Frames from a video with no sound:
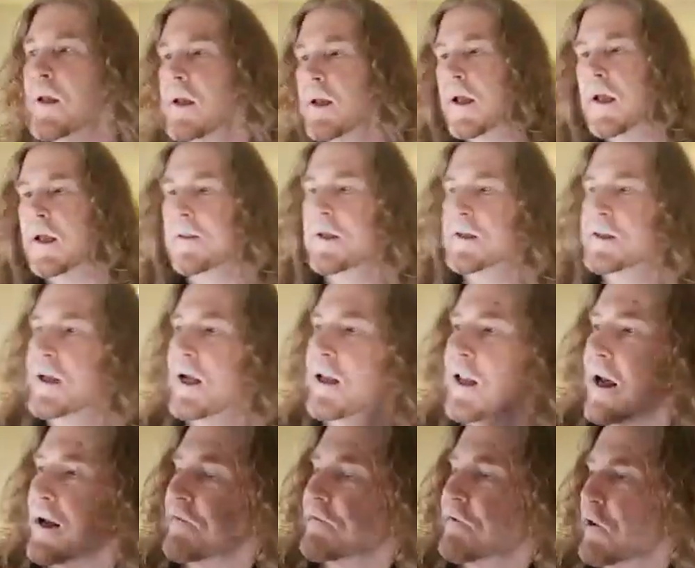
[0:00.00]
And this I
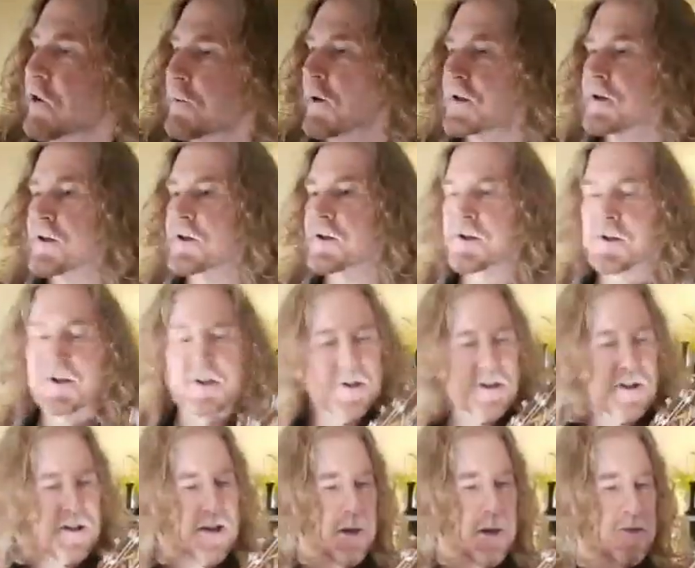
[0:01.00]
like very much because it just
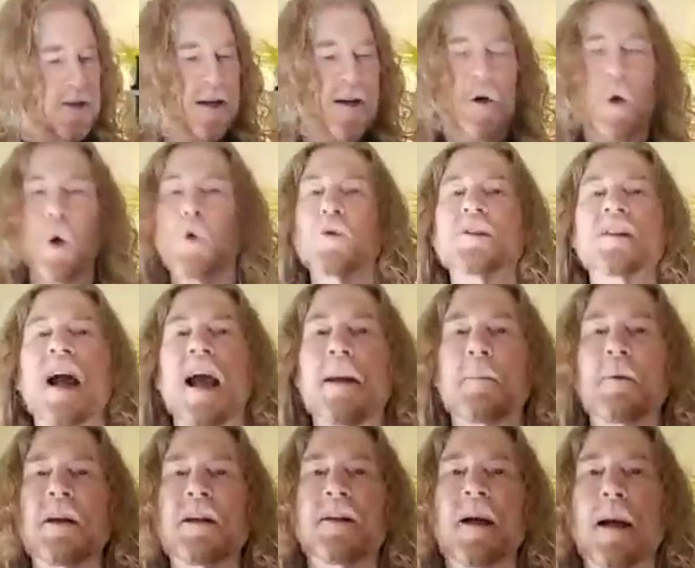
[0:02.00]
seems like an old-timey
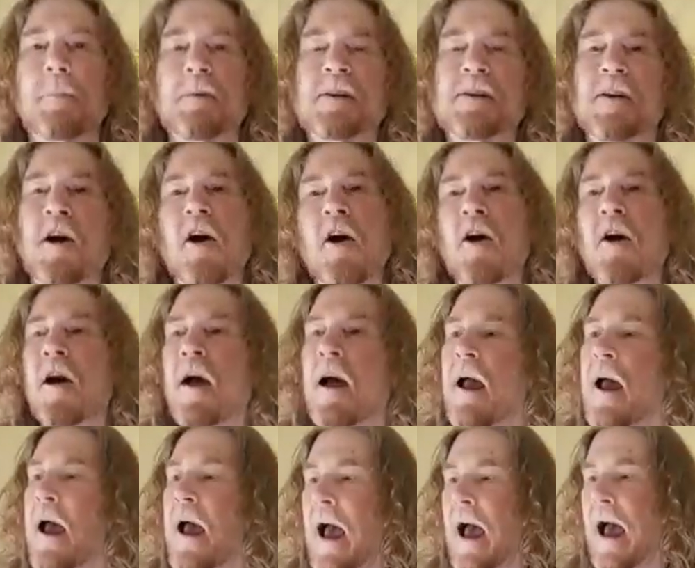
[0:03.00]
type of song,
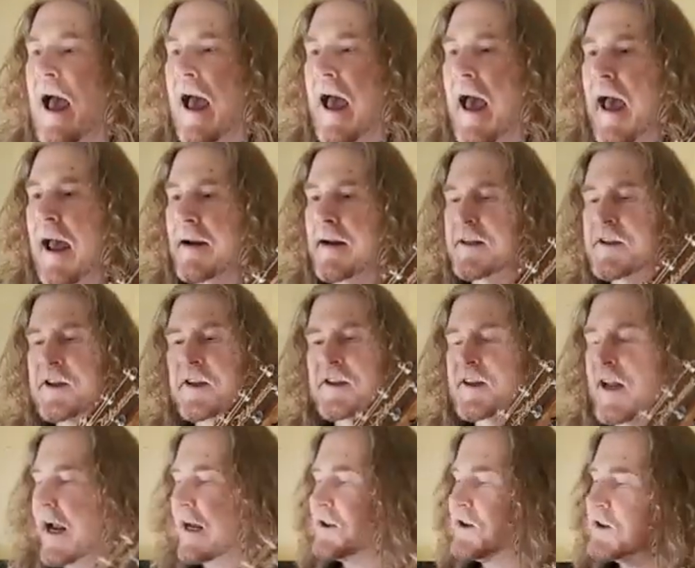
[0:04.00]
and it just
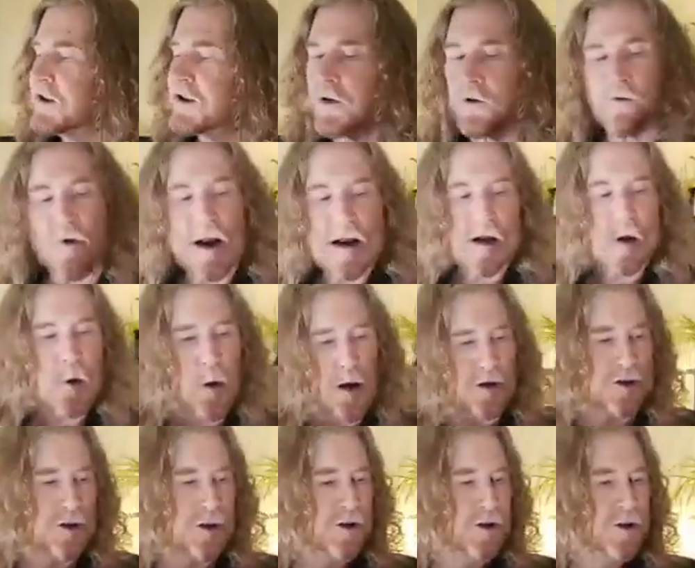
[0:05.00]
asks the right
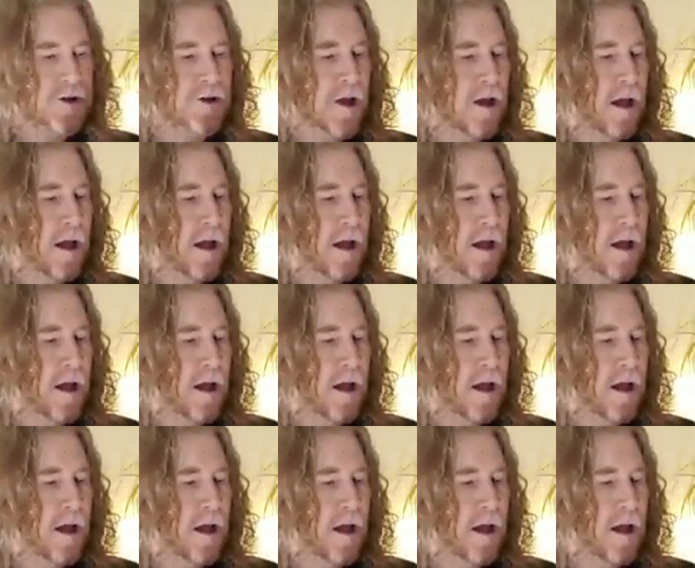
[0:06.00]
questions.